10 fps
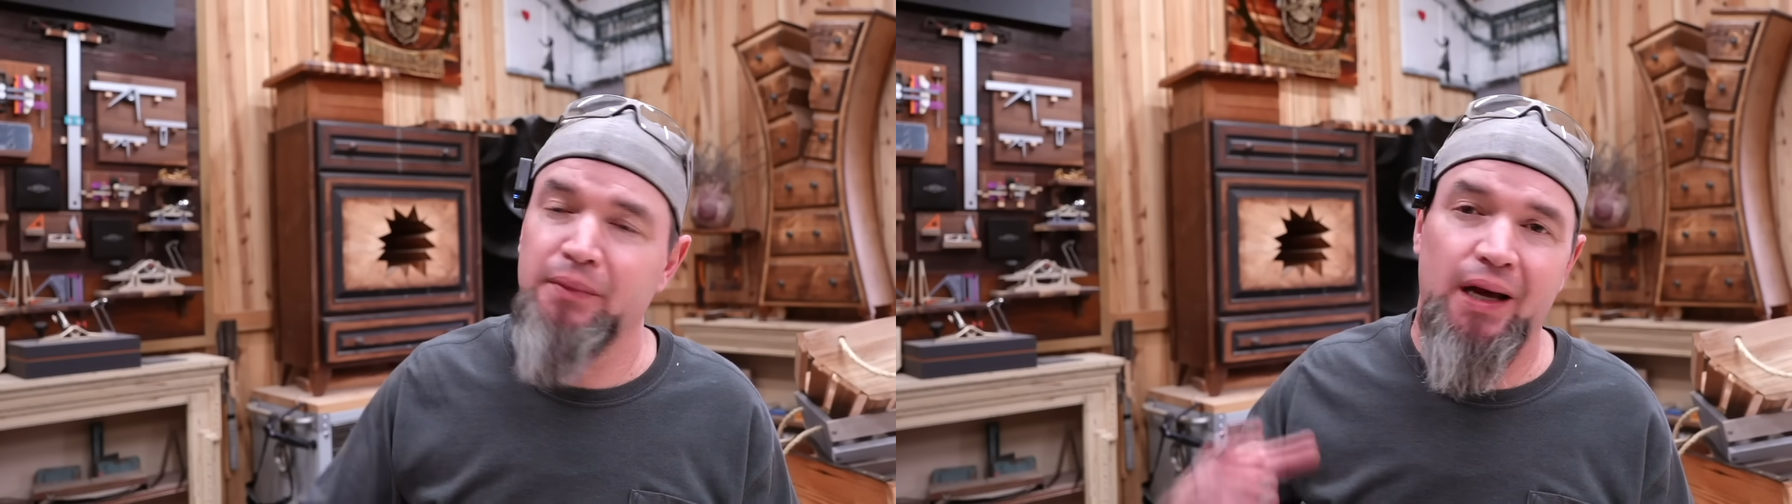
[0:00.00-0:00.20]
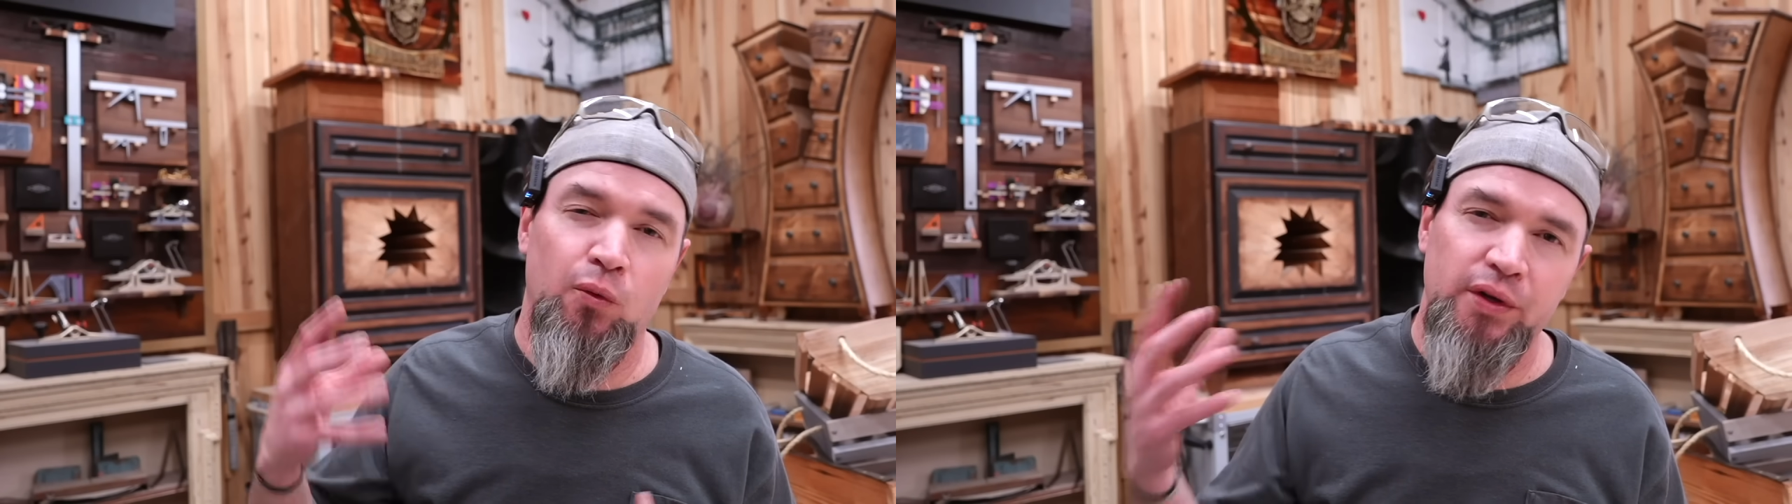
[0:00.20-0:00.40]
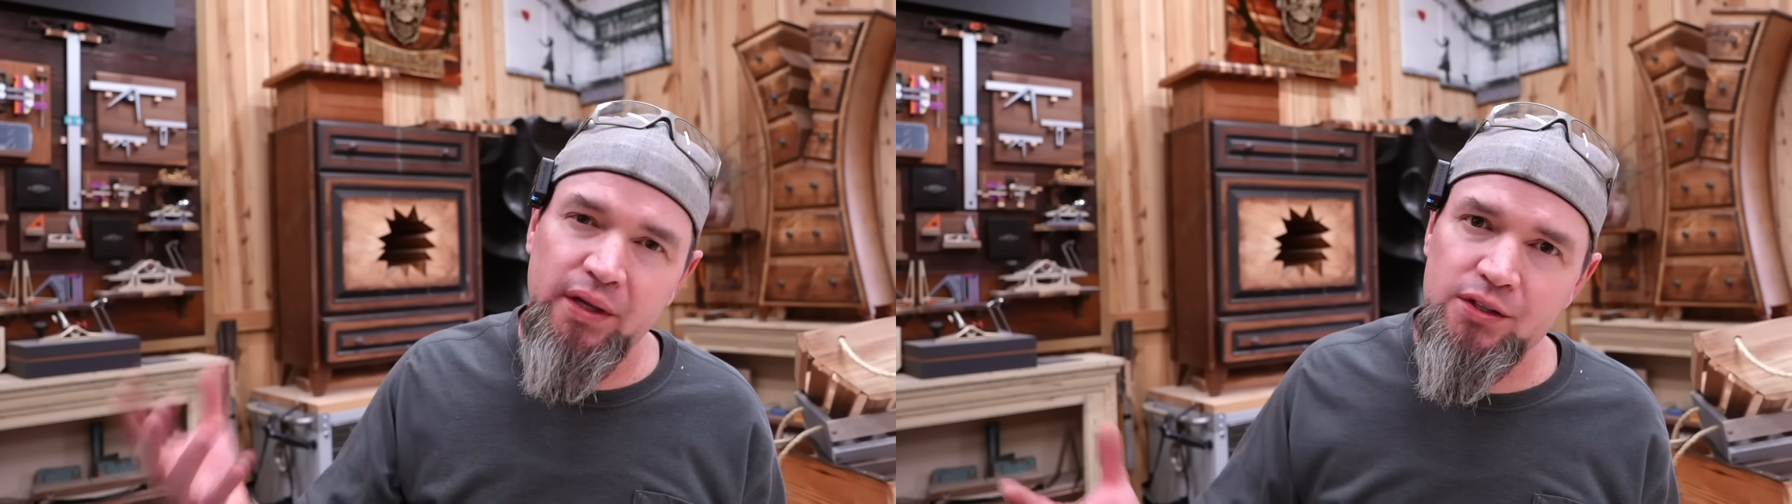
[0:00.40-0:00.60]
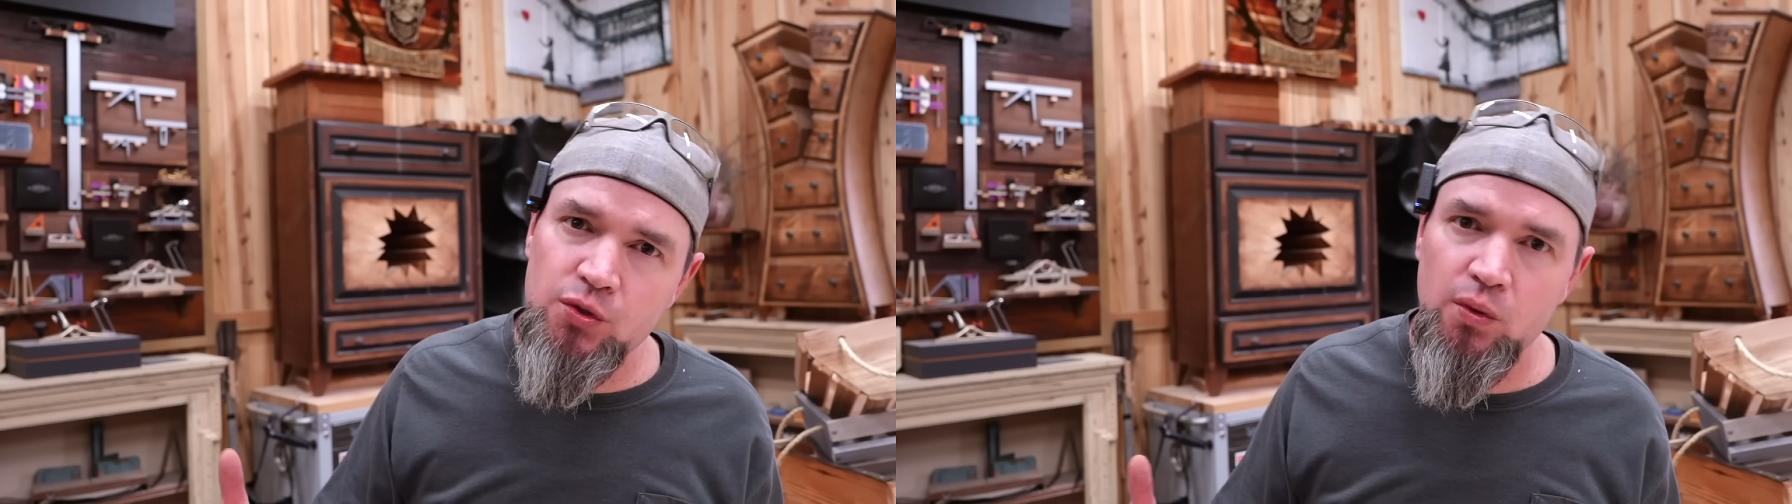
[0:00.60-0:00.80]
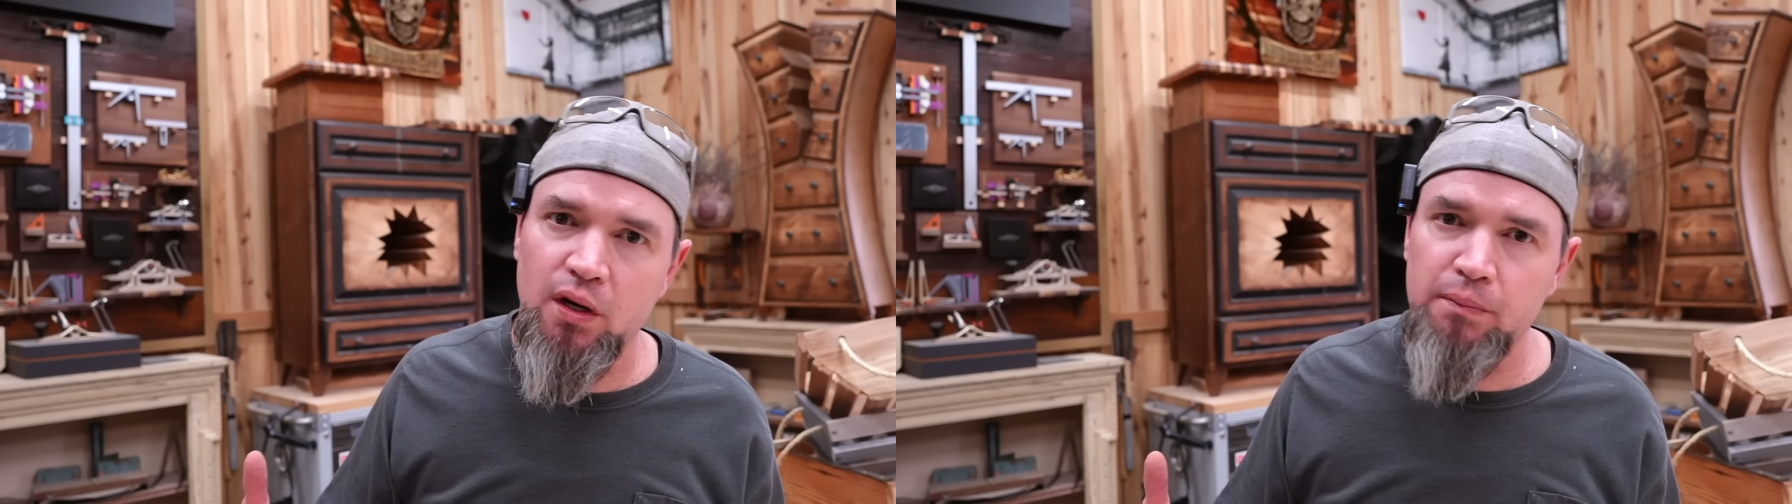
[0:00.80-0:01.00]
Now, will you get
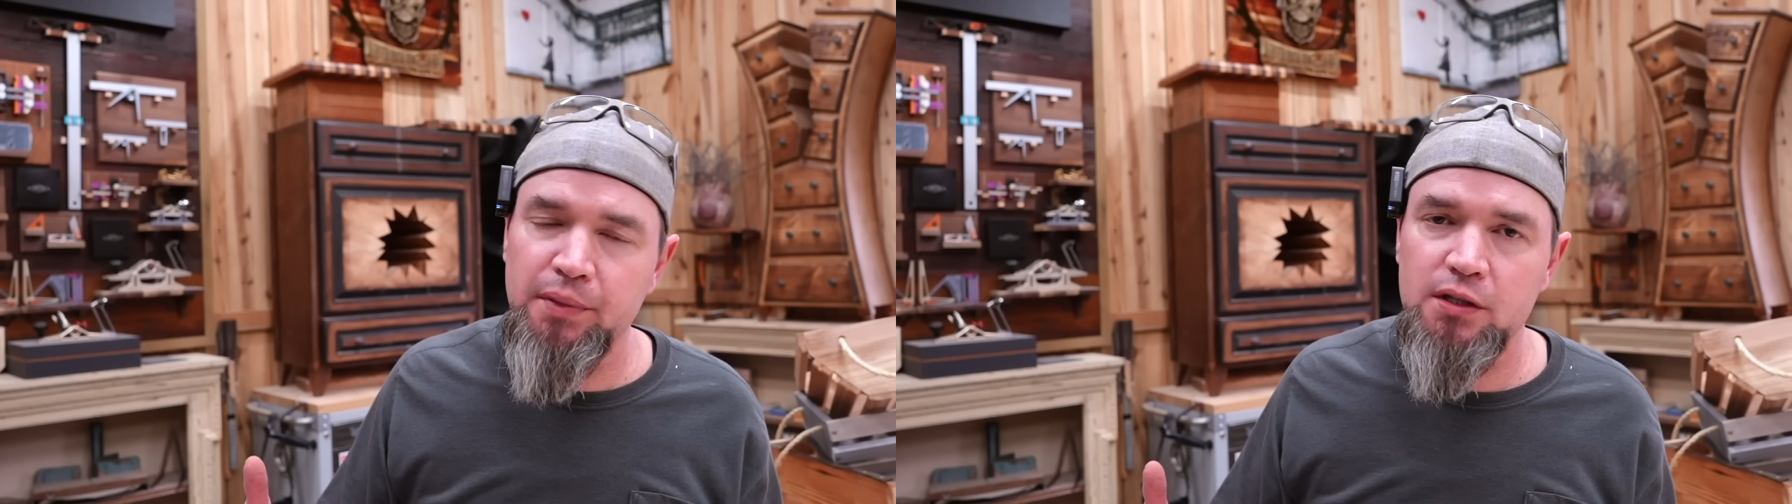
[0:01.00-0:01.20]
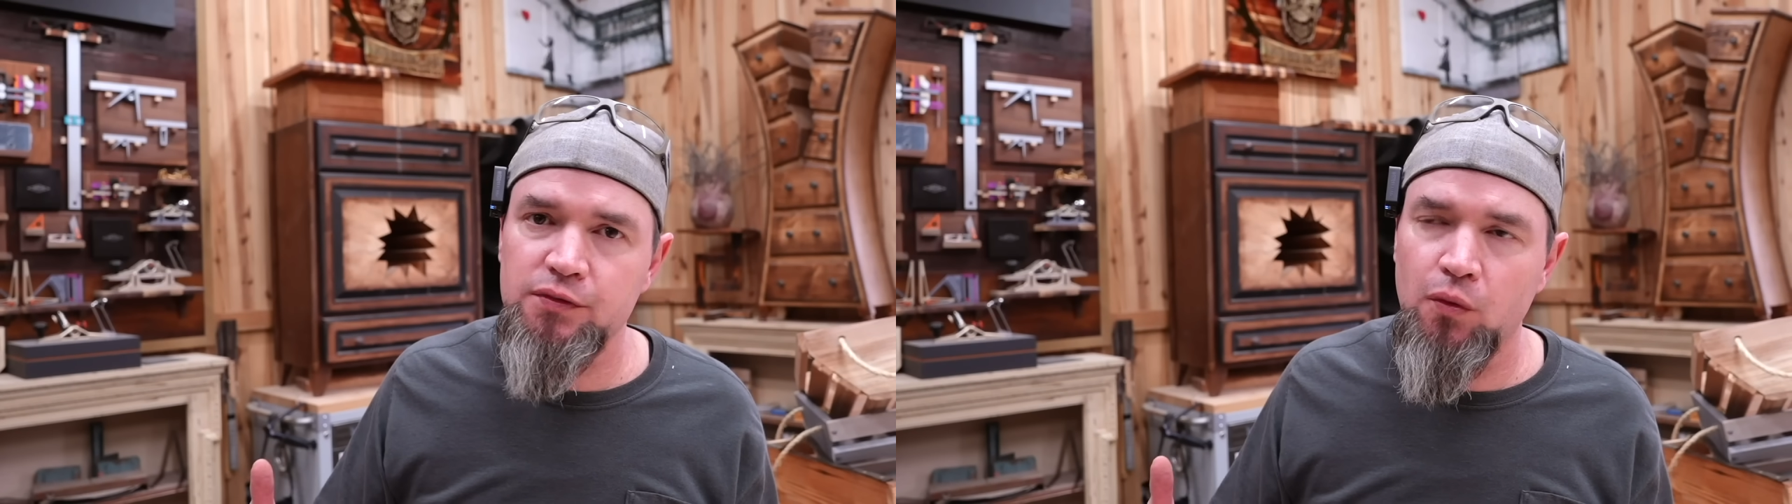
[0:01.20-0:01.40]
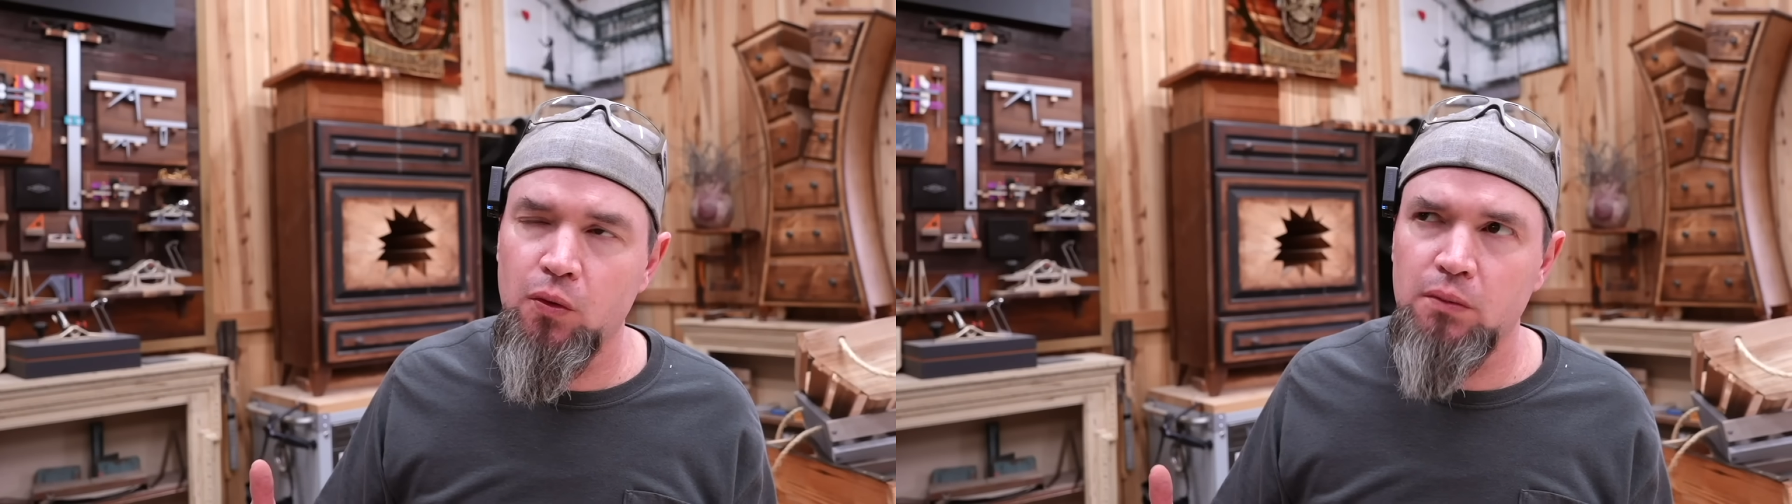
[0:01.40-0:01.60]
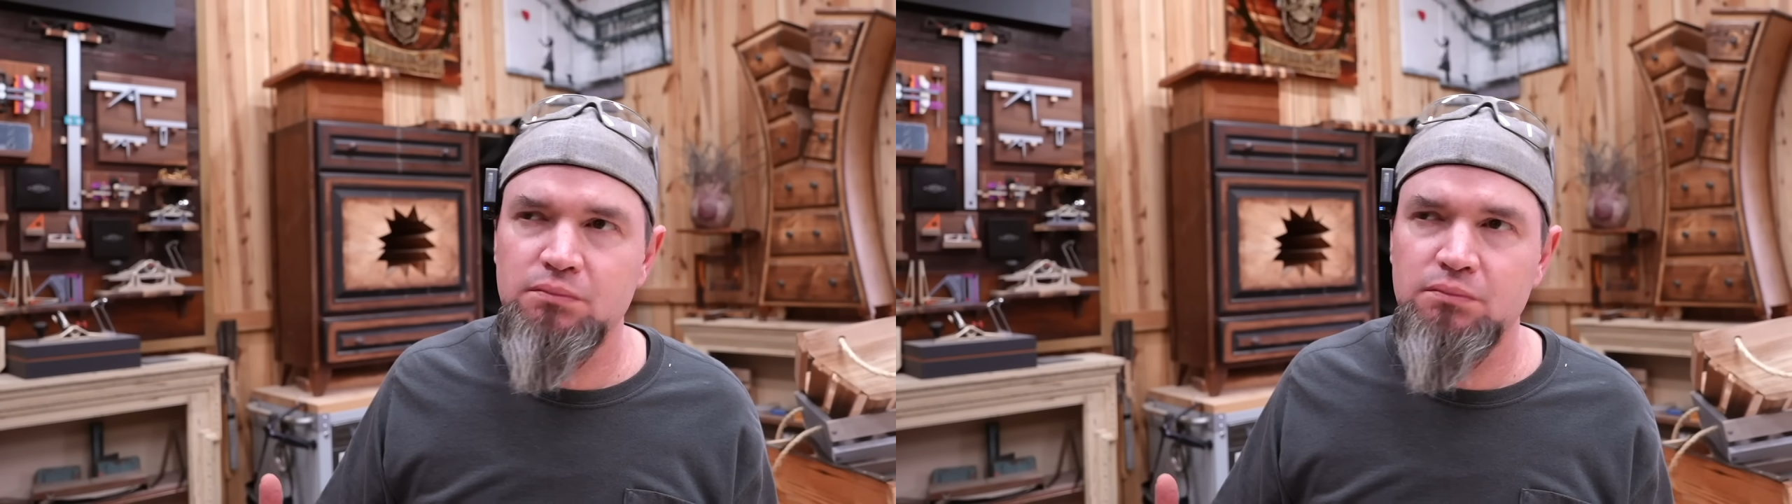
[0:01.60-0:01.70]
$200 for them?